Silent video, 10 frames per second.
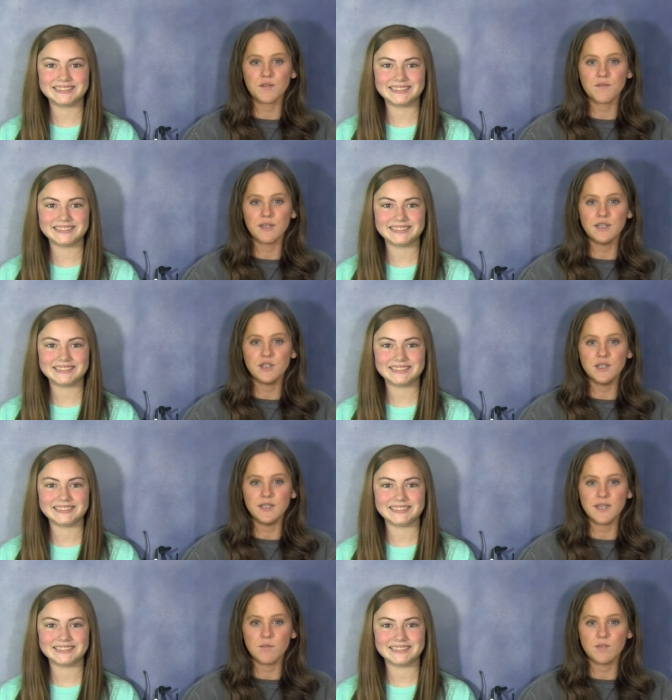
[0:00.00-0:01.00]
Speaker 1: or Philly
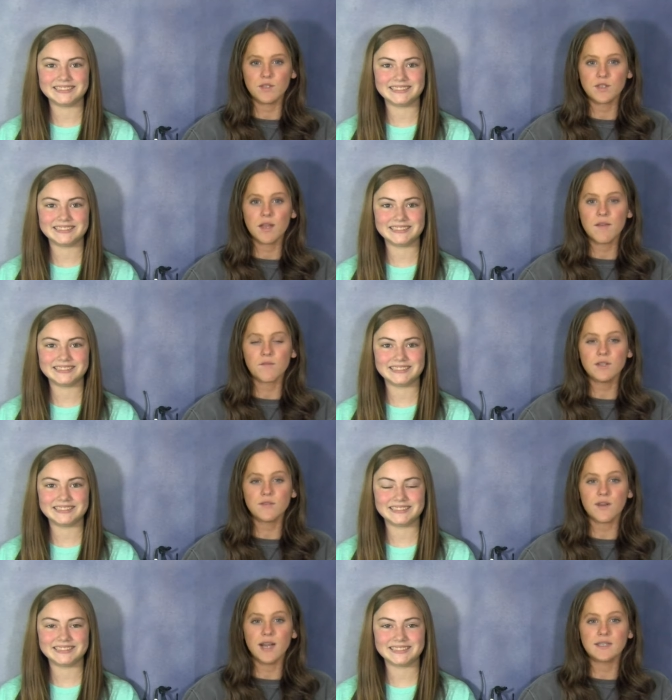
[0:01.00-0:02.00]
cheese sandwich, french
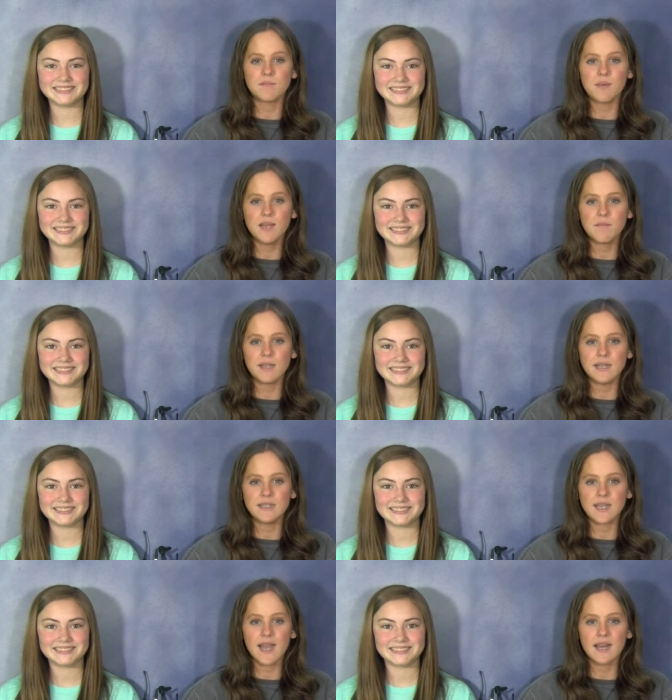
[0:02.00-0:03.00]
fries, baked
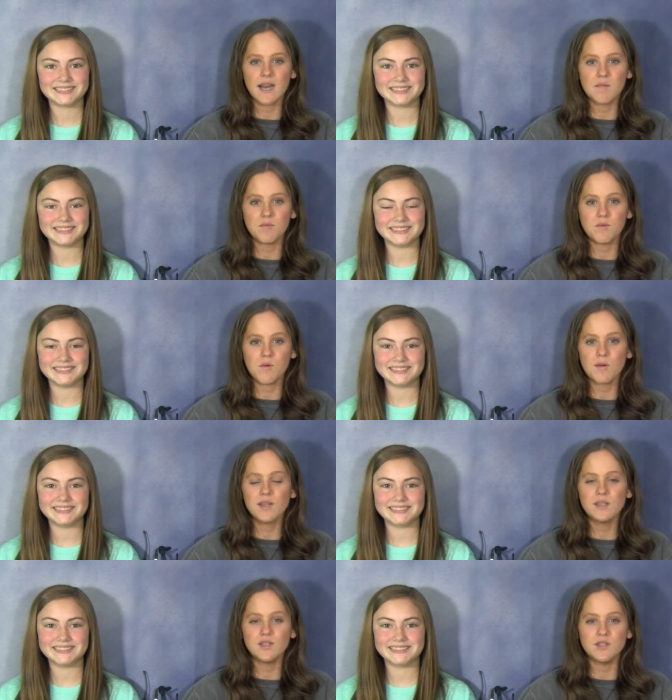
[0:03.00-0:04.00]
beans, and an apple. Or you
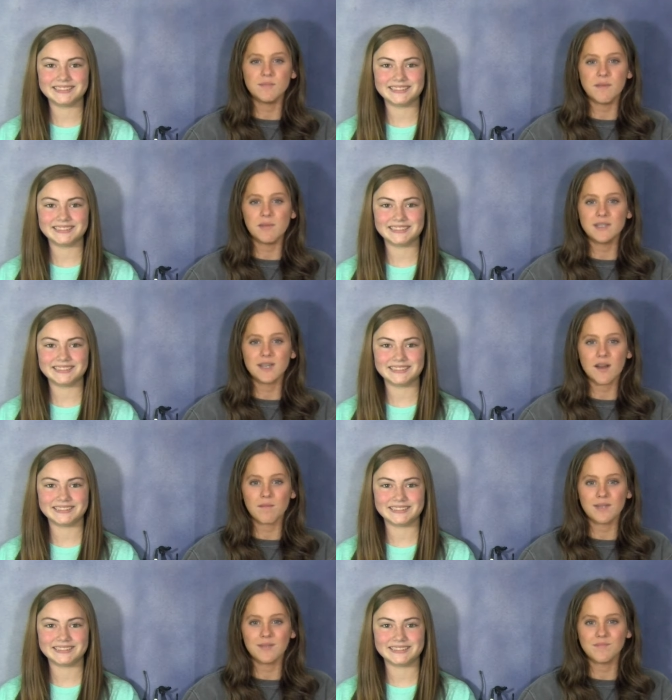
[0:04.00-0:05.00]
can choose PB&J
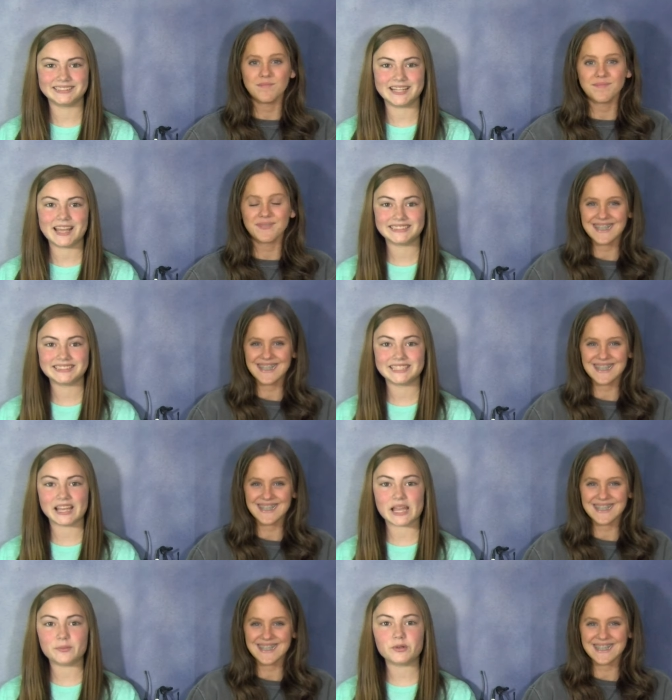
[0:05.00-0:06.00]
oatmeal.
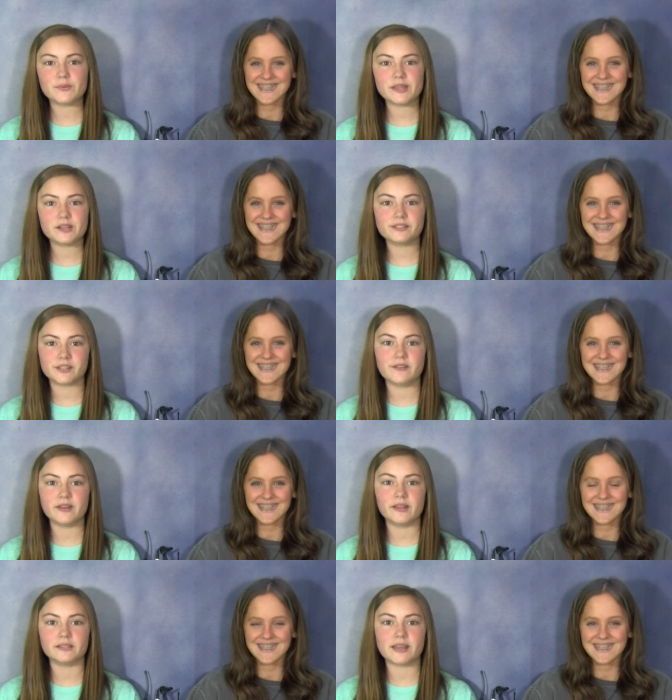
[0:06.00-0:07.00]
Speaker 2: April will be here soon
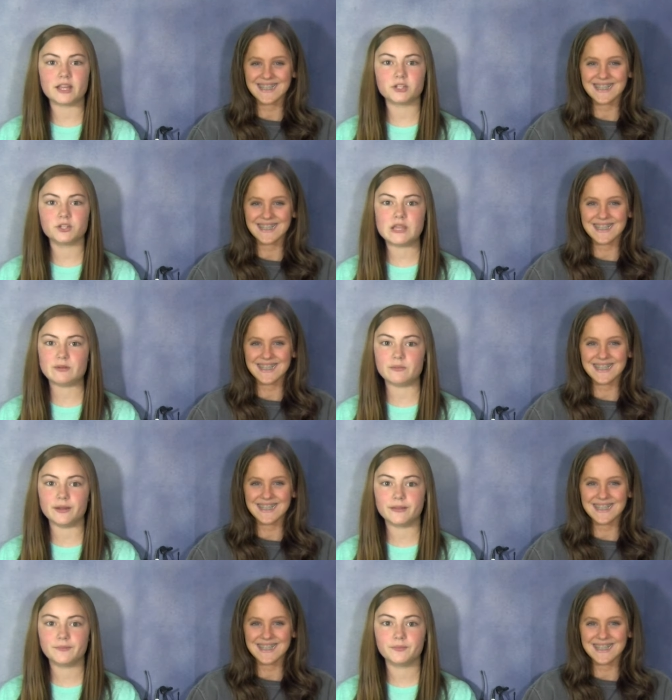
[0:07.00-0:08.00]
and it's National Humor
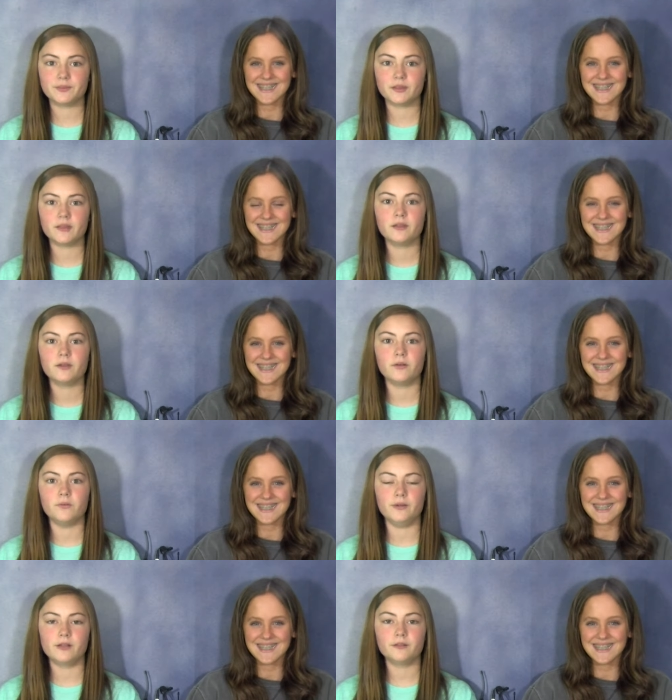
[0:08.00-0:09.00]
Month.
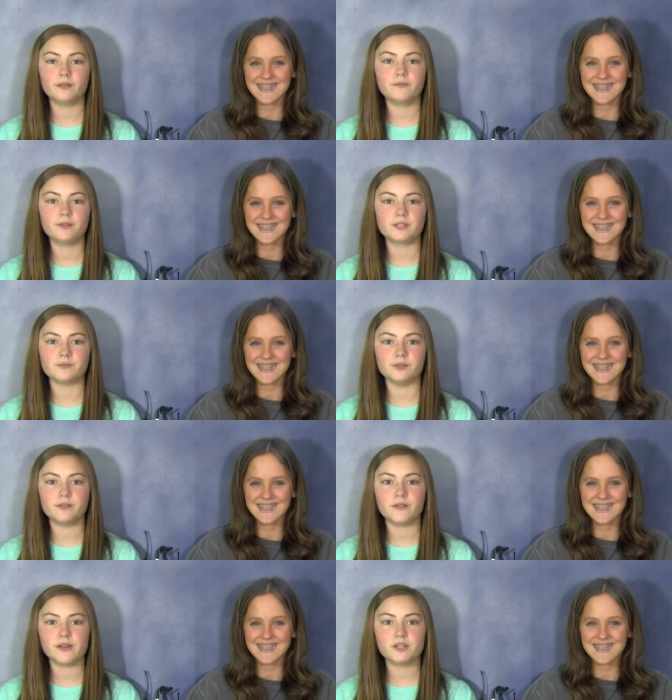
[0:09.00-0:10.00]
We are looking for some really
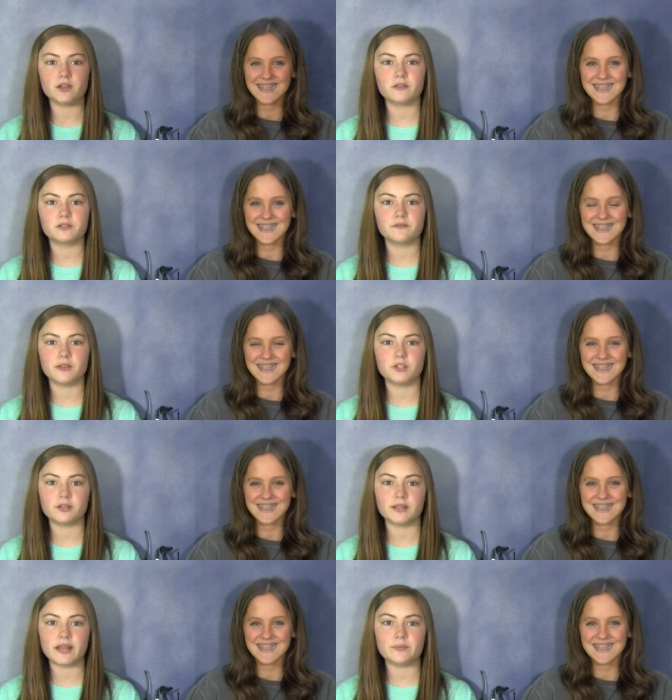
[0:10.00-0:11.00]
funny jokes to feature
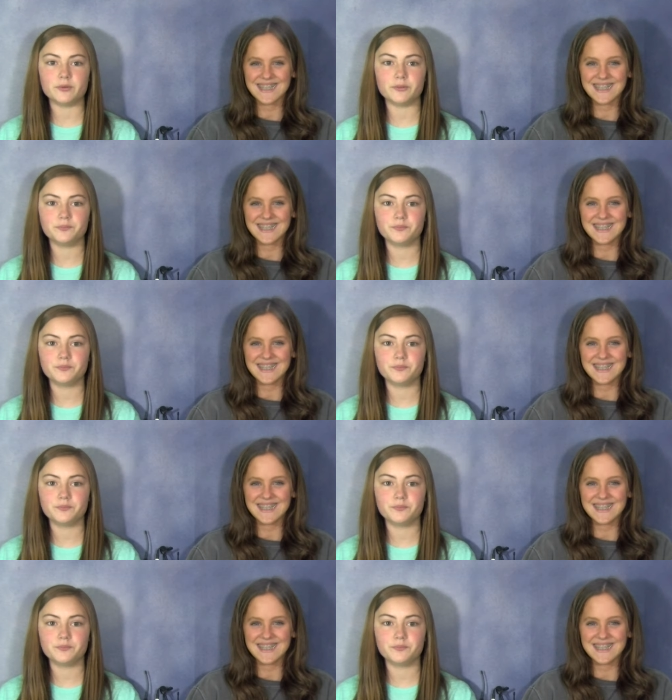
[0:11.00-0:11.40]
in April.